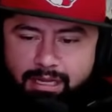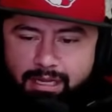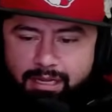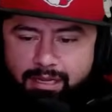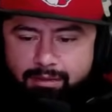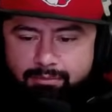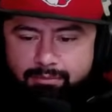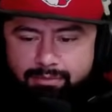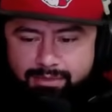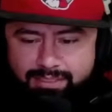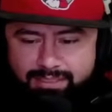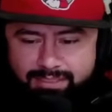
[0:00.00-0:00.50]

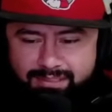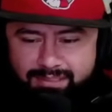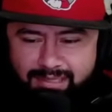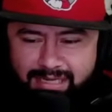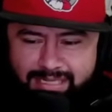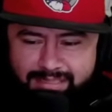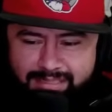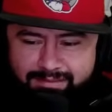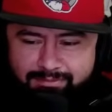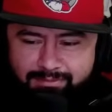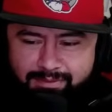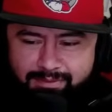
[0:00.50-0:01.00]
which there
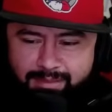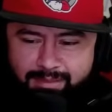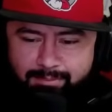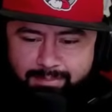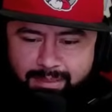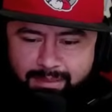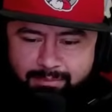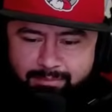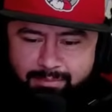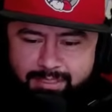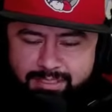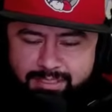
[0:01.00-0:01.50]
hasn't really
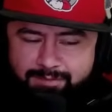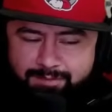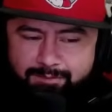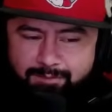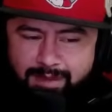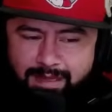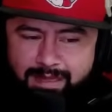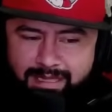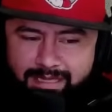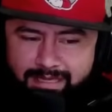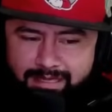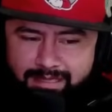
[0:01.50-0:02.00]
been much
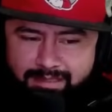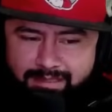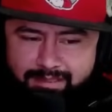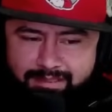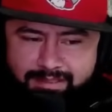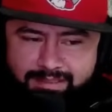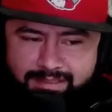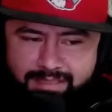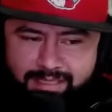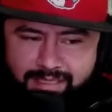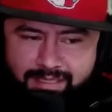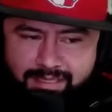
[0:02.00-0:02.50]
fighting,
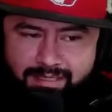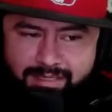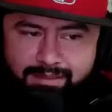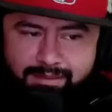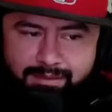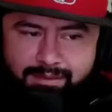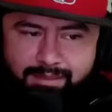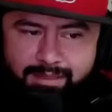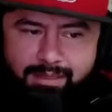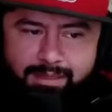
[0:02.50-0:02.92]
just kind of